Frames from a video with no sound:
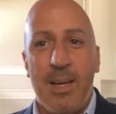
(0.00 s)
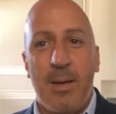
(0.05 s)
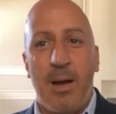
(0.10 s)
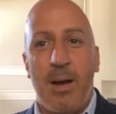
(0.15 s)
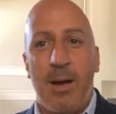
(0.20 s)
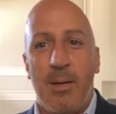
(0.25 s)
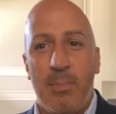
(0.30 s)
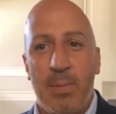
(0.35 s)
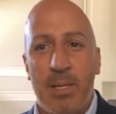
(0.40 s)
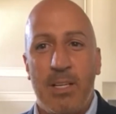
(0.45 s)

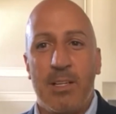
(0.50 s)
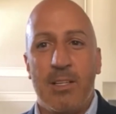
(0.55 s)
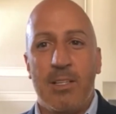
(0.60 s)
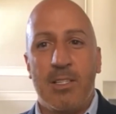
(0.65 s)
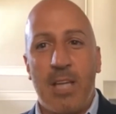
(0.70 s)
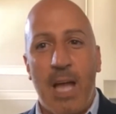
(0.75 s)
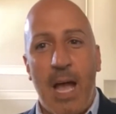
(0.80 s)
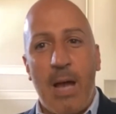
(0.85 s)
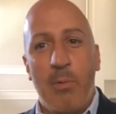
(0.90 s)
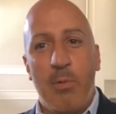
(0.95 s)
Because
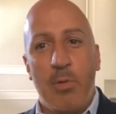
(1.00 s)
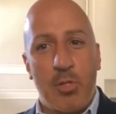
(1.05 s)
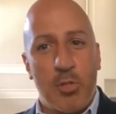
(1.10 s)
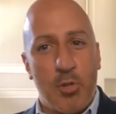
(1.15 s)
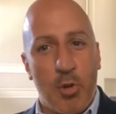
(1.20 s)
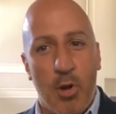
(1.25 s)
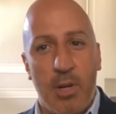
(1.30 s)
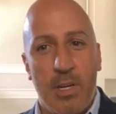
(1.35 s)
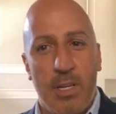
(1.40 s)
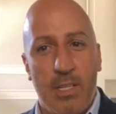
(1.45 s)
I was
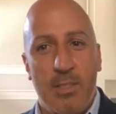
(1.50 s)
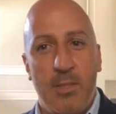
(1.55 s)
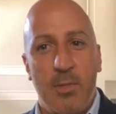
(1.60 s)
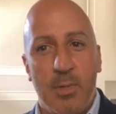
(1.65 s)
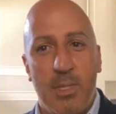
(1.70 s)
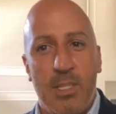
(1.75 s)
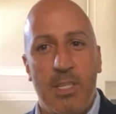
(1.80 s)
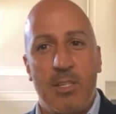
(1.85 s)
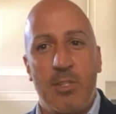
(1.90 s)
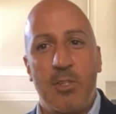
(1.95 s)
drawn into a
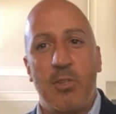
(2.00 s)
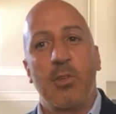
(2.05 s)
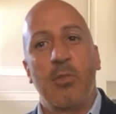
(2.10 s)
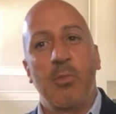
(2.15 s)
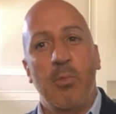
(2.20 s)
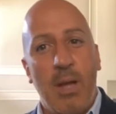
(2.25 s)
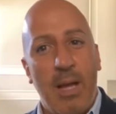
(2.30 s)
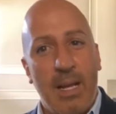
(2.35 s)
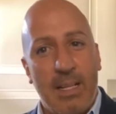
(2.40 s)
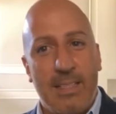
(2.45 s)
district
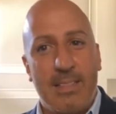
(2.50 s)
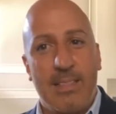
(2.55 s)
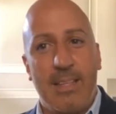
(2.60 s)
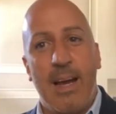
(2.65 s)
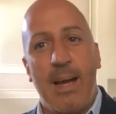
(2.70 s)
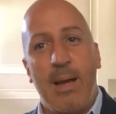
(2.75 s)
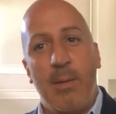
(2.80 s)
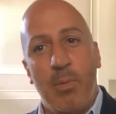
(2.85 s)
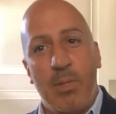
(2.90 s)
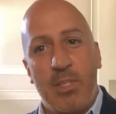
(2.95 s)
at the
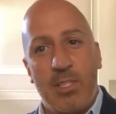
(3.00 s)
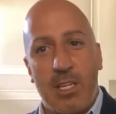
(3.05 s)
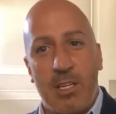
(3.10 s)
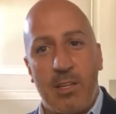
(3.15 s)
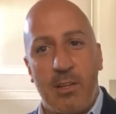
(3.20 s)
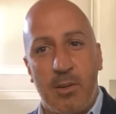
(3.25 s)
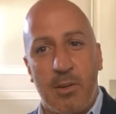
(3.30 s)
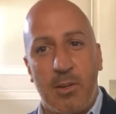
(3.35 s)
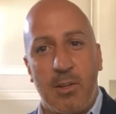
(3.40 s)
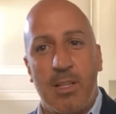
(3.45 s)
time with
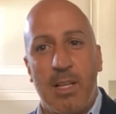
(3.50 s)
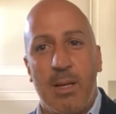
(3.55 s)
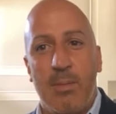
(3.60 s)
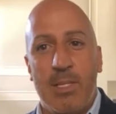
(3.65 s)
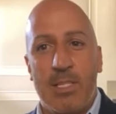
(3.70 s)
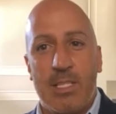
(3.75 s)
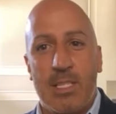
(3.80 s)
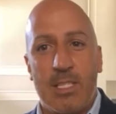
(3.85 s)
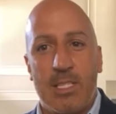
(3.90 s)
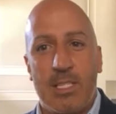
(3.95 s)
Senator
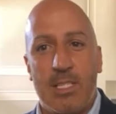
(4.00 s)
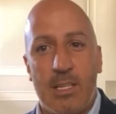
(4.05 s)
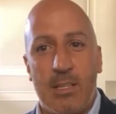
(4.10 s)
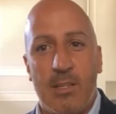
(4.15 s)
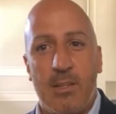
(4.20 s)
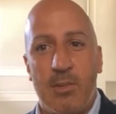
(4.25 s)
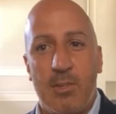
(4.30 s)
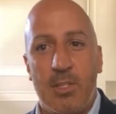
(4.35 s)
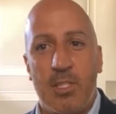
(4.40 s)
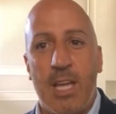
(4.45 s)
Clemens and
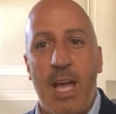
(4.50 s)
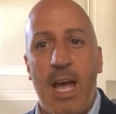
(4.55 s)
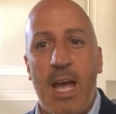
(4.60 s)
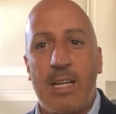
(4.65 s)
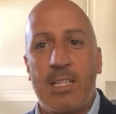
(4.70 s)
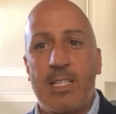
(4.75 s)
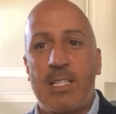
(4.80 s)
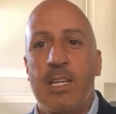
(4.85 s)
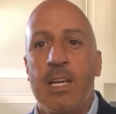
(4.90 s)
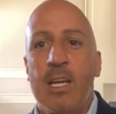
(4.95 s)
Senator
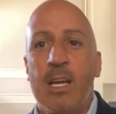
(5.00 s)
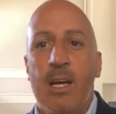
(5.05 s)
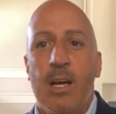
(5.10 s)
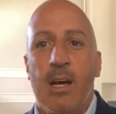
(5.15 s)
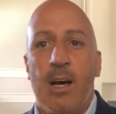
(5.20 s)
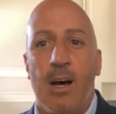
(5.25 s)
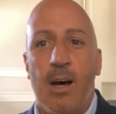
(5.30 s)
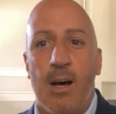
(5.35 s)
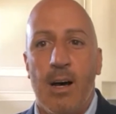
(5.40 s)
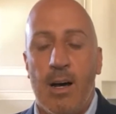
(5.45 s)
Sachs.
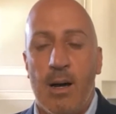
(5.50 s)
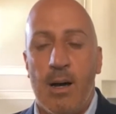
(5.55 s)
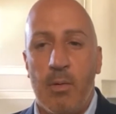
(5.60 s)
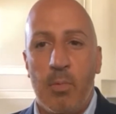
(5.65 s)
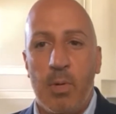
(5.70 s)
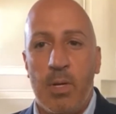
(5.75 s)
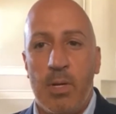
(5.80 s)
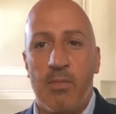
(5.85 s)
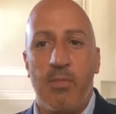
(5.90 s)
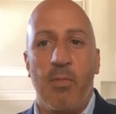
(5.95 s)

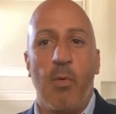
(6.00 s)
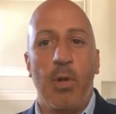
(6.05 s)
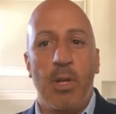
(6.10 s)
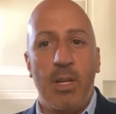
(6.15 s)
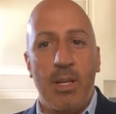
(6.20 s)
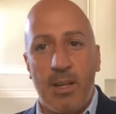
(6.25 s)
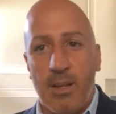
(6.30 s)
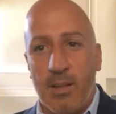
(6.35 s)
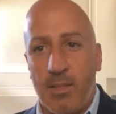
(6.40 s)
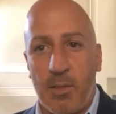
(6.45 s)
We
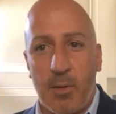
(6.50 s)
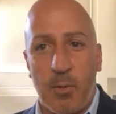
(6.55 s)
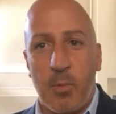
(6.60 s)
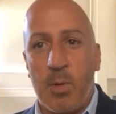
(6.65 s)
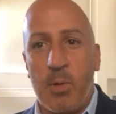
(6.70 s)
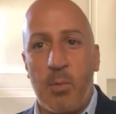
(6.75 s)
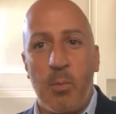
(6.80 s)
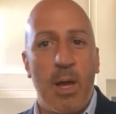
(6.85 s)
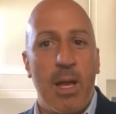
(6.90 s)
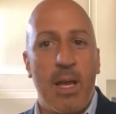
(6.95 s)
avoided a
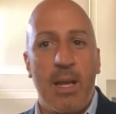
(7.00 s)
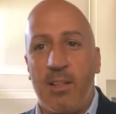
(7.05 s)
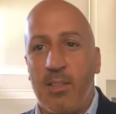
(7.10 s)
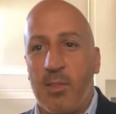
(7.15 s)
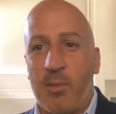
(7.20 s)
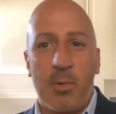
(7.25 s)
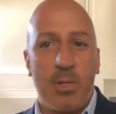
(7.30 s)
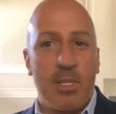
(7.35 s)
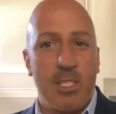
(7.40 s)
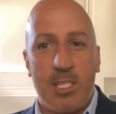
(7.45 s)
three-way,
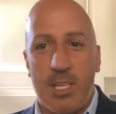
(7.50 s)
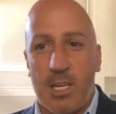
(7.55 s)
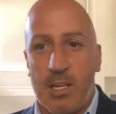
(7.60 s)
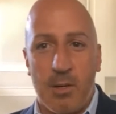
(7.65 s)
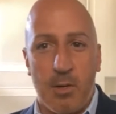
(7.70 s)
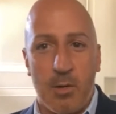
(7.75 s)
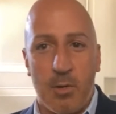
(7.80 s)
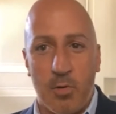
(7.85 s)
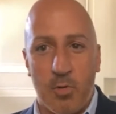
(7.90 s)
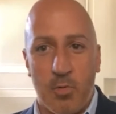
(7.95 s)
3
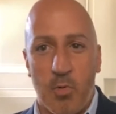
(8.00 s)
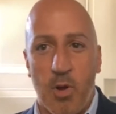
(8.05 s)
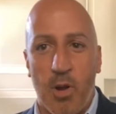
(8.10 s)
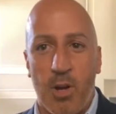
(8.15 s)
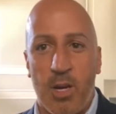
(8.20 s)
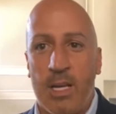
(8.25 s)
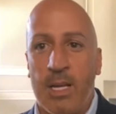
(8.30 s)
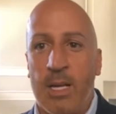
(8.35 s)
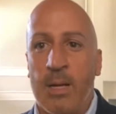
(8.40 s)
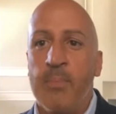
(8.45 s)
senators
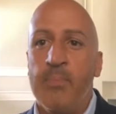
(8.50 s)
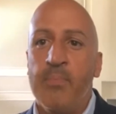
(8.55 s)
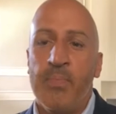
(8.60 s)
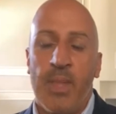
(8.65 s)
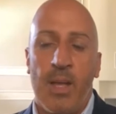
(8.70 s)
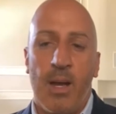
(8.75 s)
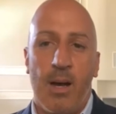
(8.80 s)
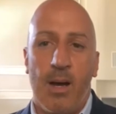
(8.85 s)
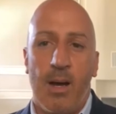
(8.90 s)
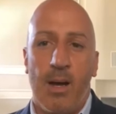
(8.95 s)
running,
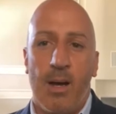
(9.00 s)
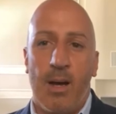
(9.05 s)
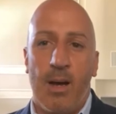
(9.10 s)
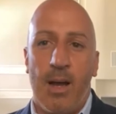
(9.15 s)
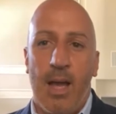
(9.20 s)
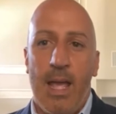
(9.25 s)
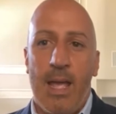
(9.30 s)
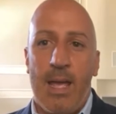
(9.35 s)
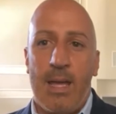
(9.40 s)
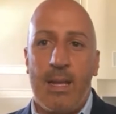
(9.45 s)

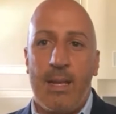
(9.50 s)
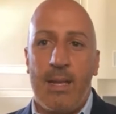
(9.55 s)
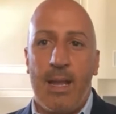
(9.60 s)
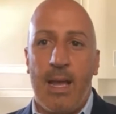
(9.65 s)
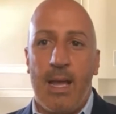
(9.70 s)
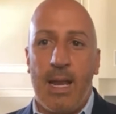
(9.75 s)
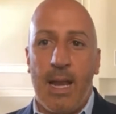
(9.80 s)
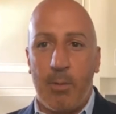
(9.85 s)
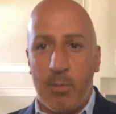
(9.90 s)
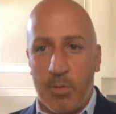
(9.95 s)

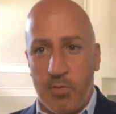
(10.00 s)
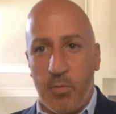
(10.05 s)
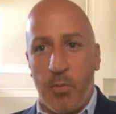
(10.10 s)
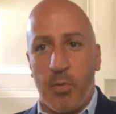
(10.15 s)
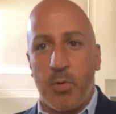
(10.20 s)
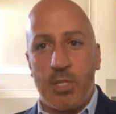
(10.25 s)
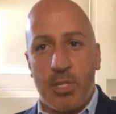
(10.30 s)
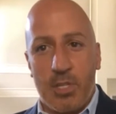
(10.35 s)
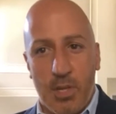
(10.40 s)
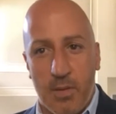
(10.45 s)
and I was
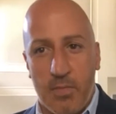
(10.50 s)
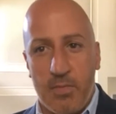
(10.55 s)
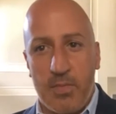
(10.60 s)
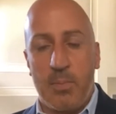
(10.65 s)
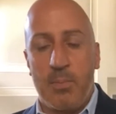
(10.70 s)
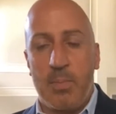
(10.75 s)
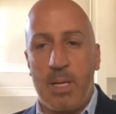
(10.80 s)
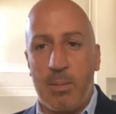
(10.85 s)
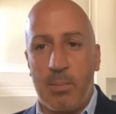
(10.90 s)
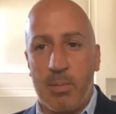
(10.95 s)
fortunate enough to
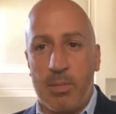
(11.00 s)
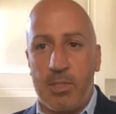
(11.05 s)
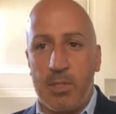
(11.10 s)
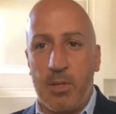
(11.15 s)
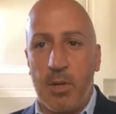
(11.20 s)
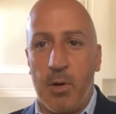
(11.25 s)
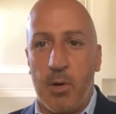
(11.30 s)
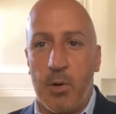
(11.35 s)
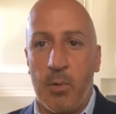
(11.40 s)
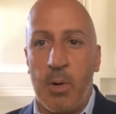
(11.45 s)
be able to
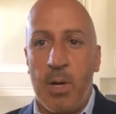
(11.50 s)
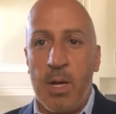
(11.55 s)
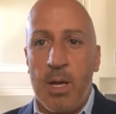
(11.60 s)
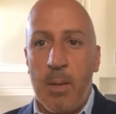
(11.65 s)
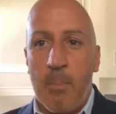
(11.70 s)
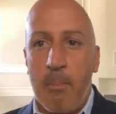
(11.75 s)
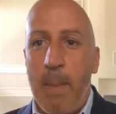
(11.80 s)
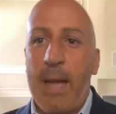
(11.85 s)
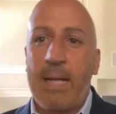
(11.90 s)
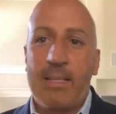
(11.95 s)
go
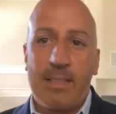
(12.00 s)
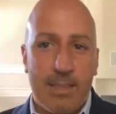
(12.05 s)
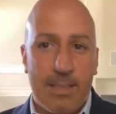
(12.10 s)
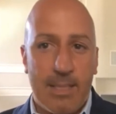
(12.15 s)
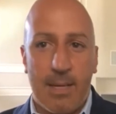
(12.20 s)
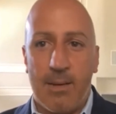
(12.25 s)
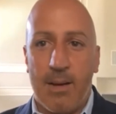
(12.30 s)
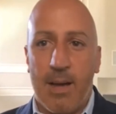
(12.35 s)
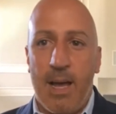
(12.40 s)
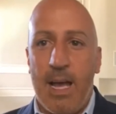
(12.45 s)
back to
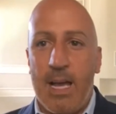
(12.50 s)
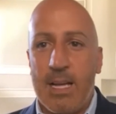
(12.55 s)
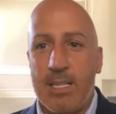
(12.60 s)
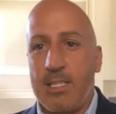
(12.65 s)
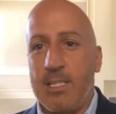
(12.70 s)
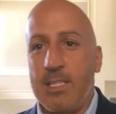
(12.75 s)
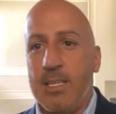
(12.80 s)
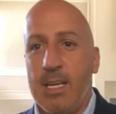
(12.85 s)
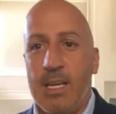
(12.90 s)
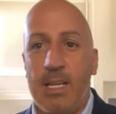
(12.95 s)

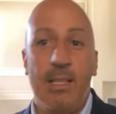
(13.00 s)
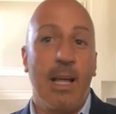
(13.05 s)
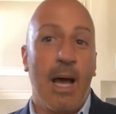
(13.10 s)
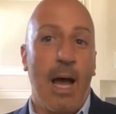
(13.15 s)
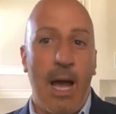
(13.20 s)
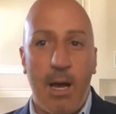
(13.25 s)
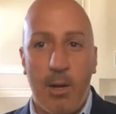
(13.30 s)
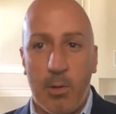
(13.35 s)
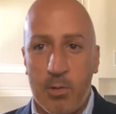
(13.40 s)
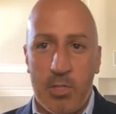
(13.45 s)
Tallahassee in the
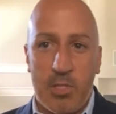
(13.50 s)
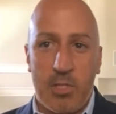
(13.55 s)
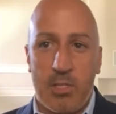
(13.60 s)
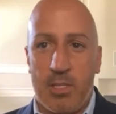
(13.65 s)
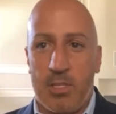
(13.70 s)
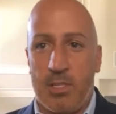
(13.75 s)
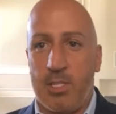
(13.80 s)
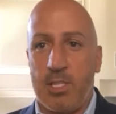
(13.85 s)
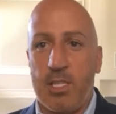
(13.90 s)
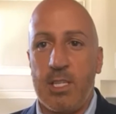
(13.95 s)
House
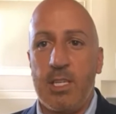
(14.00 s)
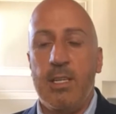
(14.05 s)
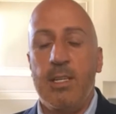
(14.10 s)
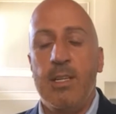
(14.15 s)
seat,